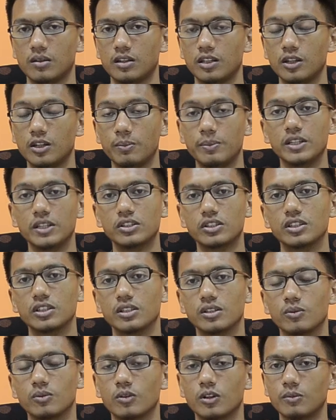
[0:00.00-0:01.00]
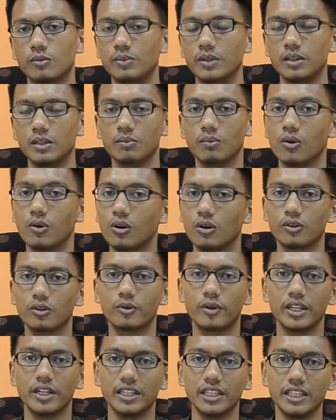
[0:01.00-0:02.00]
the picture will be more
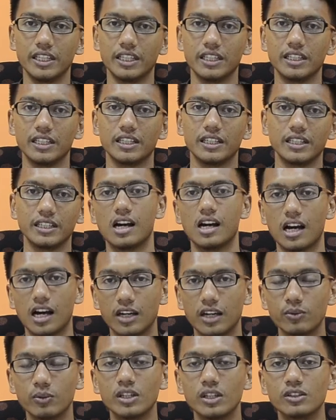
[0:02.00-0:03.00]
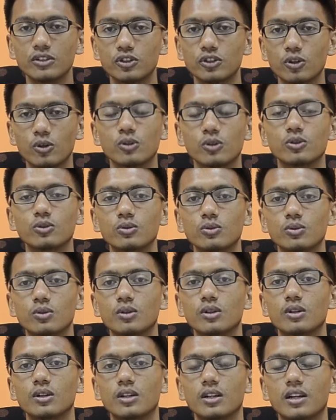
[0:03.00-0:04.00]
grainy. I will show you
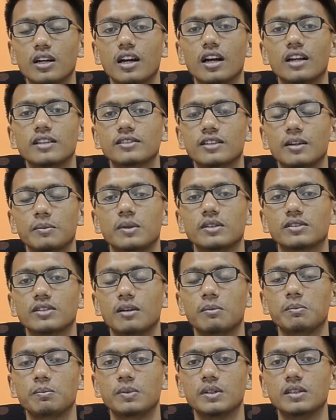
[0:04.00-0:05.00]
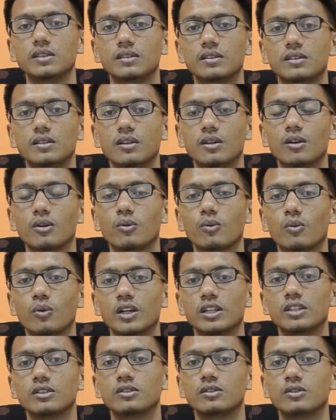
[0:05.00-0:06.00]
some example
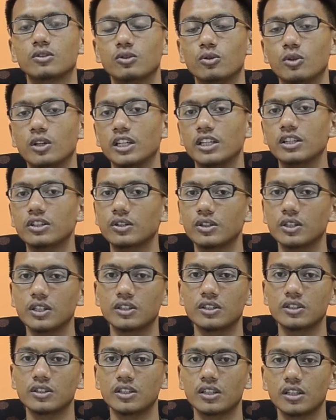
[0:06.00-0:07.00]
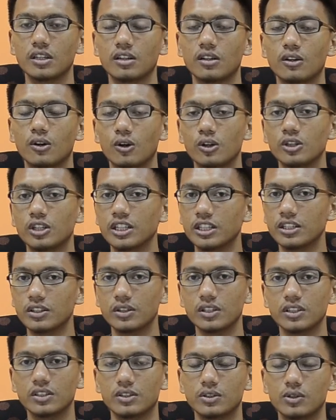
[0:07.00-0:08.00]
when you increase or
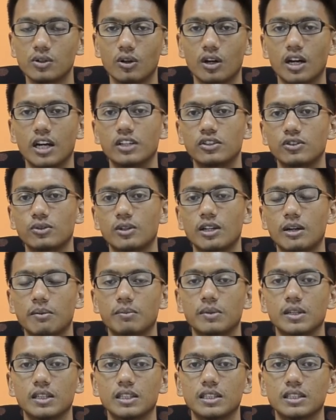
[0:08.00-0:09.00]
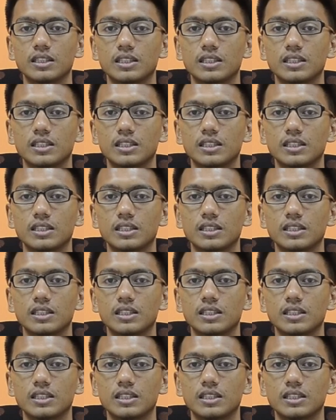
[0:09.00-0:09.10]
decrease your ISO number.